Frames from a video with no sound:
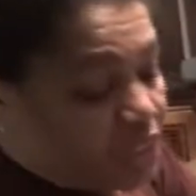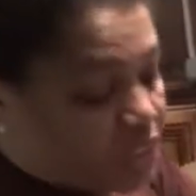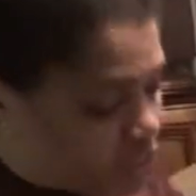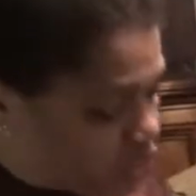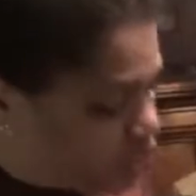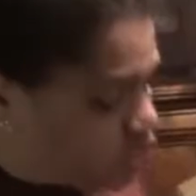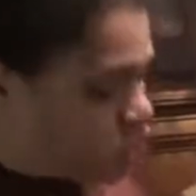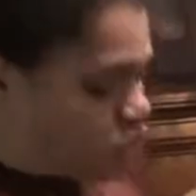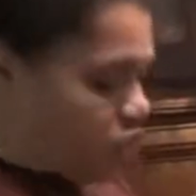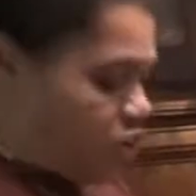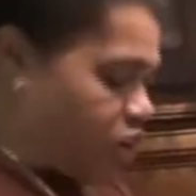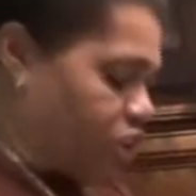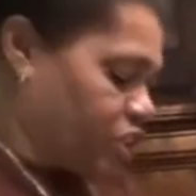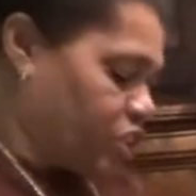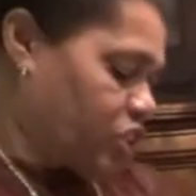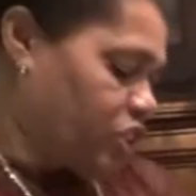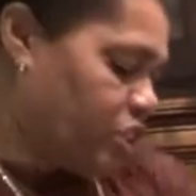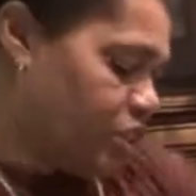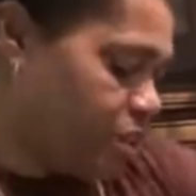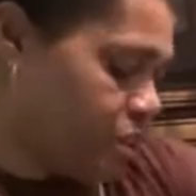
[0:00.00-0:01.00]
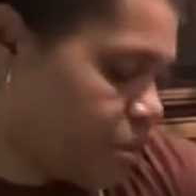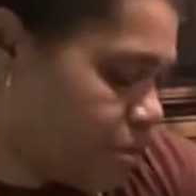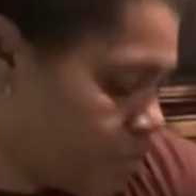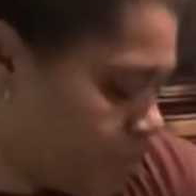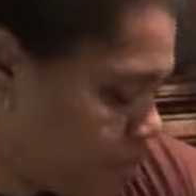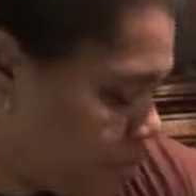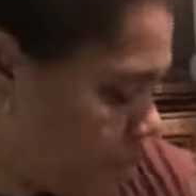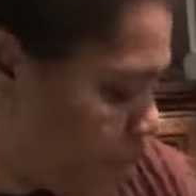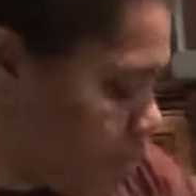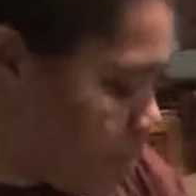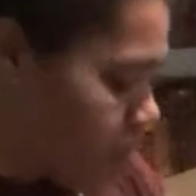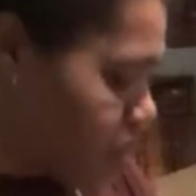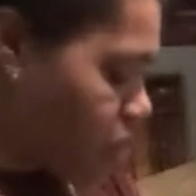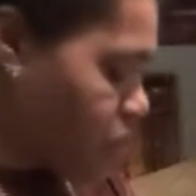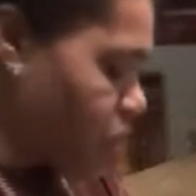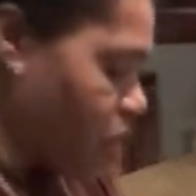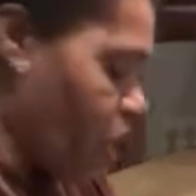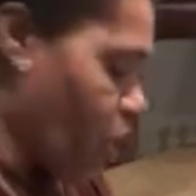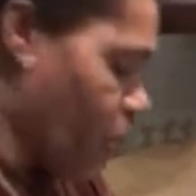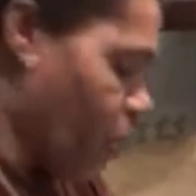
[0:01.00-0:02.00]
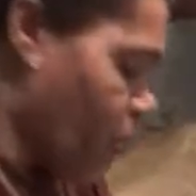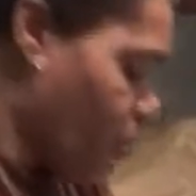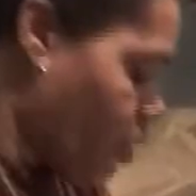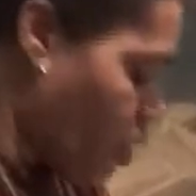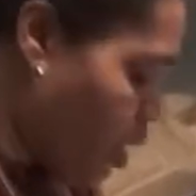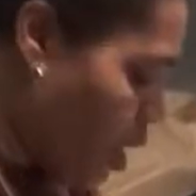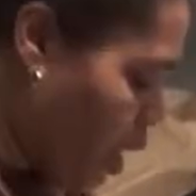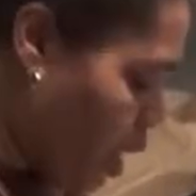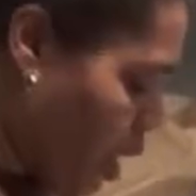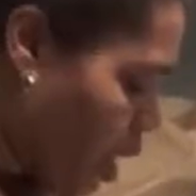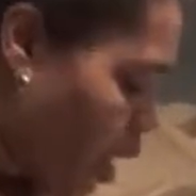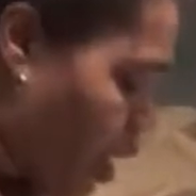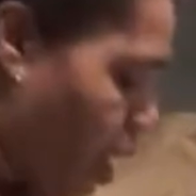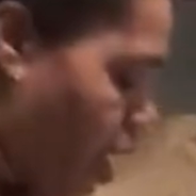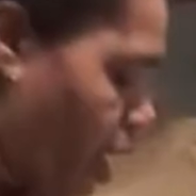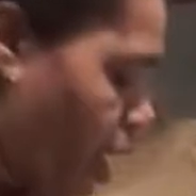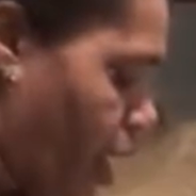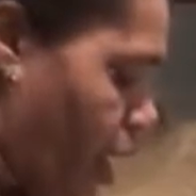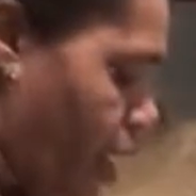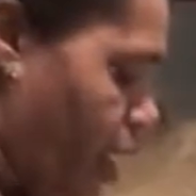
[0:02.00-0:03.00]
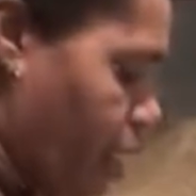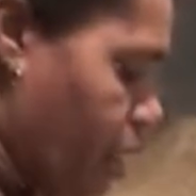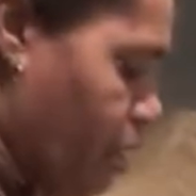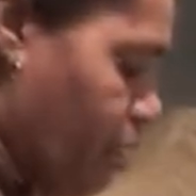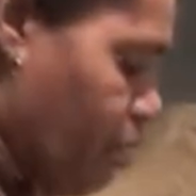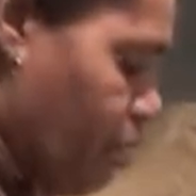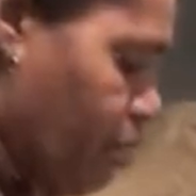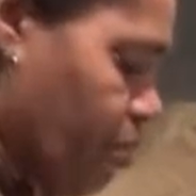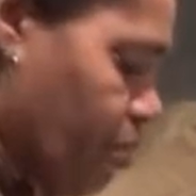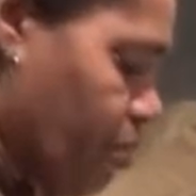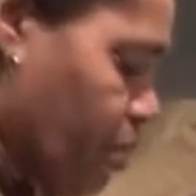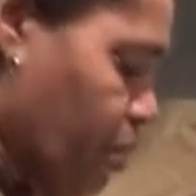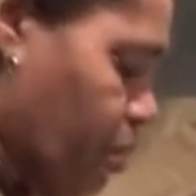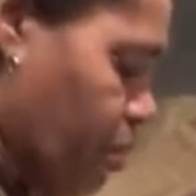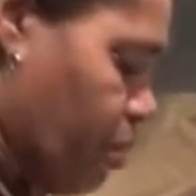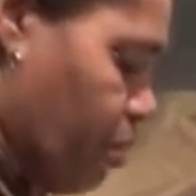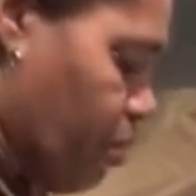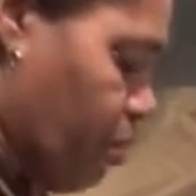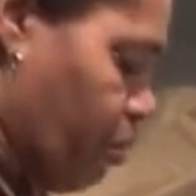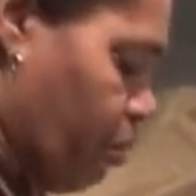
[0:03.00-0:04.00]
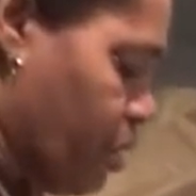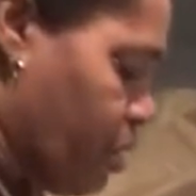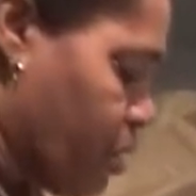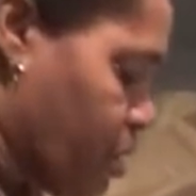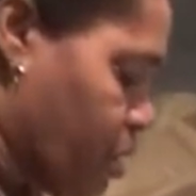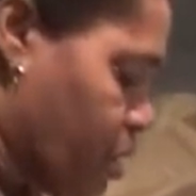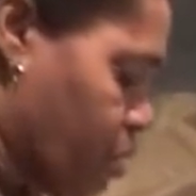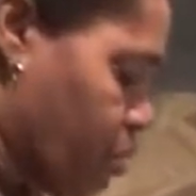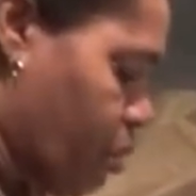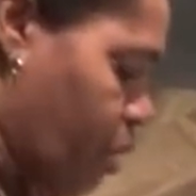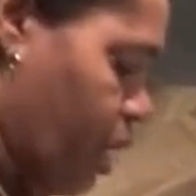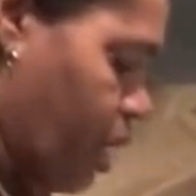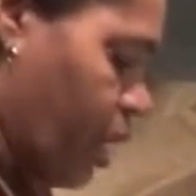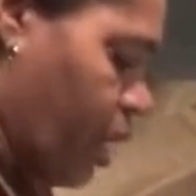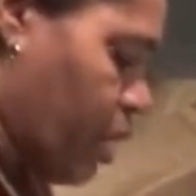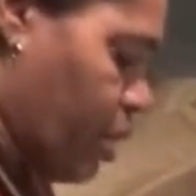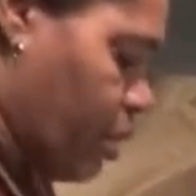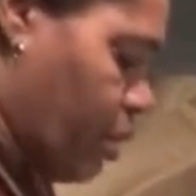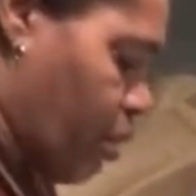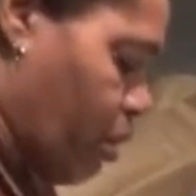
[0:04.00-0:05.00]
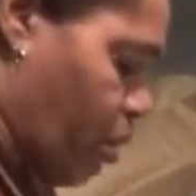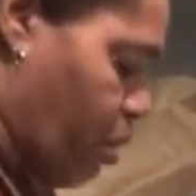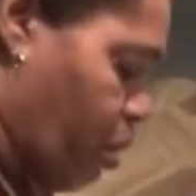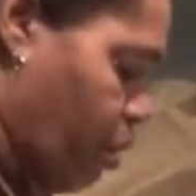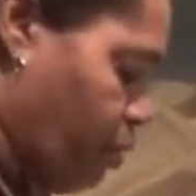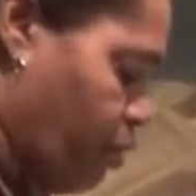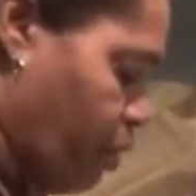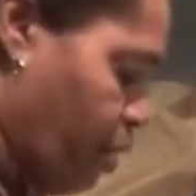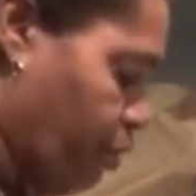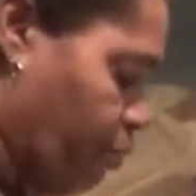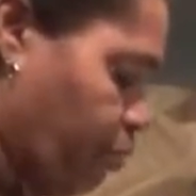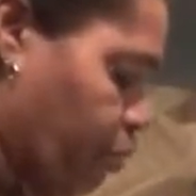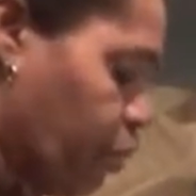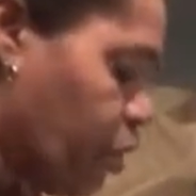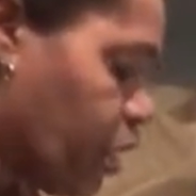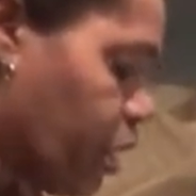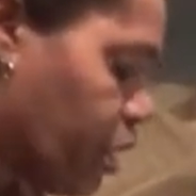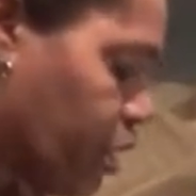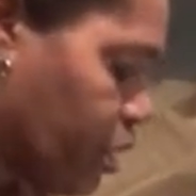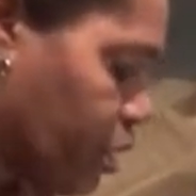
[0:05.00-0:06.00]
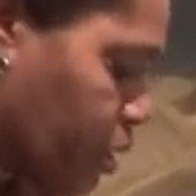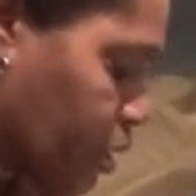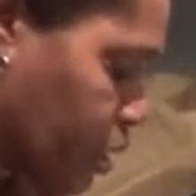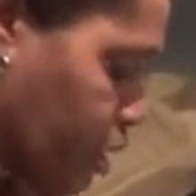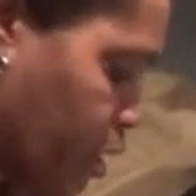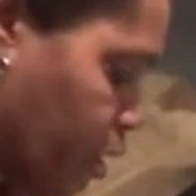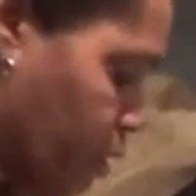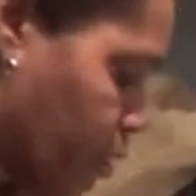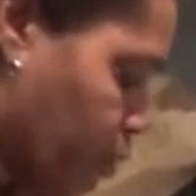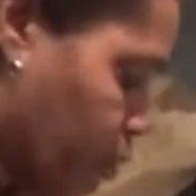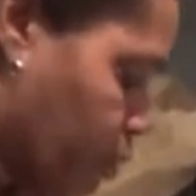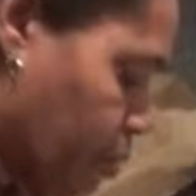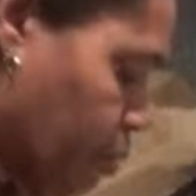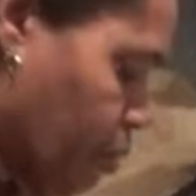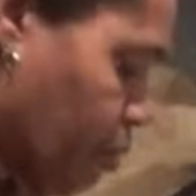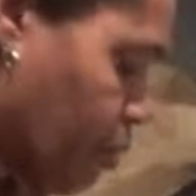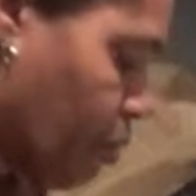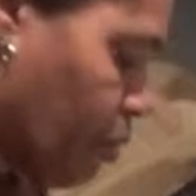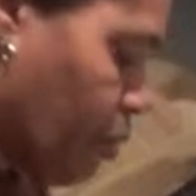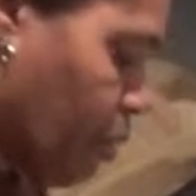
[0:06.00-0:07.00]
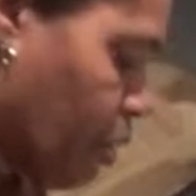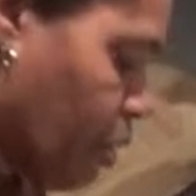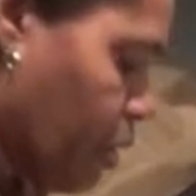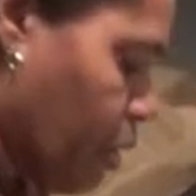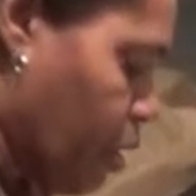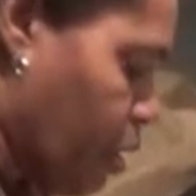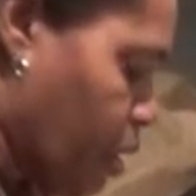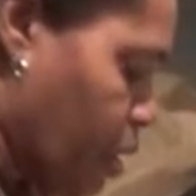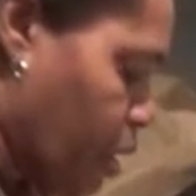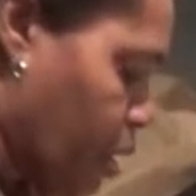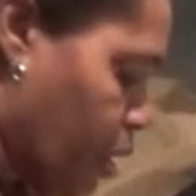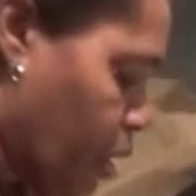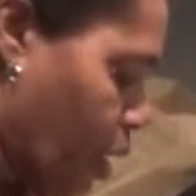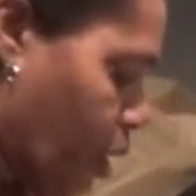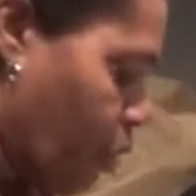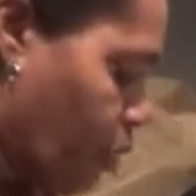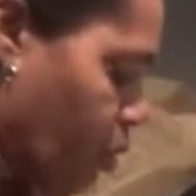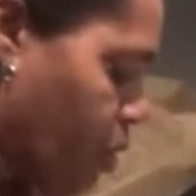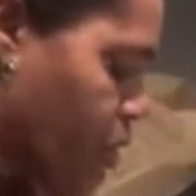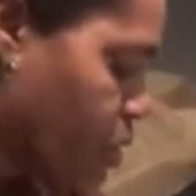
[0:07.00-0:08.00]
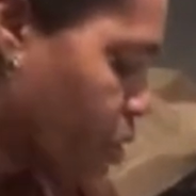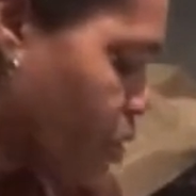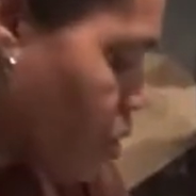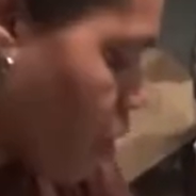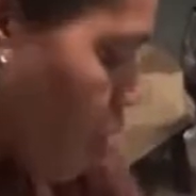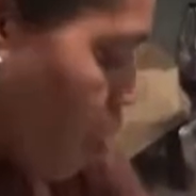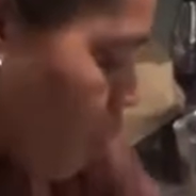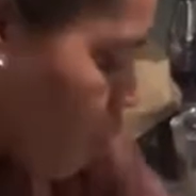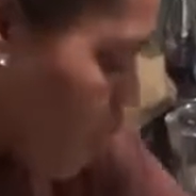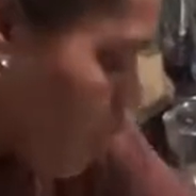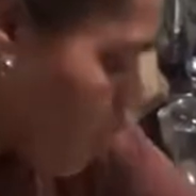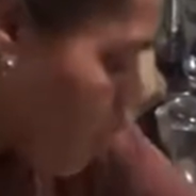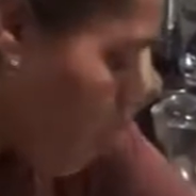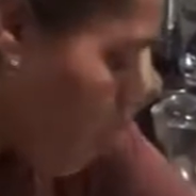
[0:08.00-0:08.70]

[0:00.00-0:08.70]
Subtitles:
the good starch. So I rinse mine off. I fully cook it, and I rinse it off with